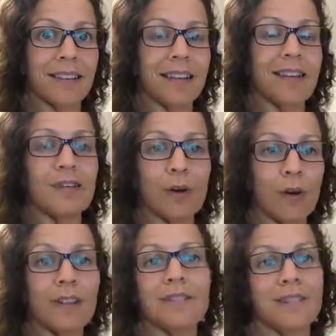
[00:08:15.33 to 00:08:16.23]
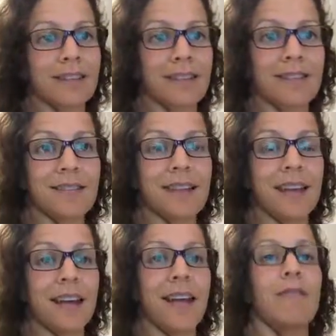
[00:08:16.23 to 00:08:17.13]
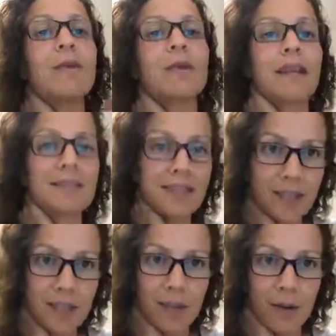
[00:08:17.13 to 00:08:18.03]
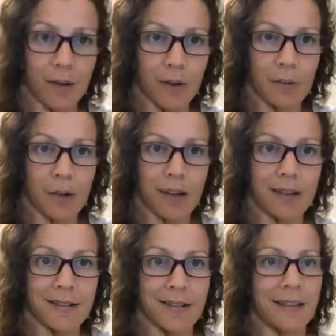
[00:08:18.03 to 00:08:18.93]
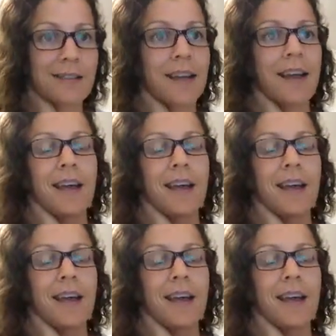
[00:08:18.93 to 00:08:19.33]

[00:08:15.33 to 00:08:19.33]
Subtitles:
They don't exist. Everyone has their shit going on behind the scenes.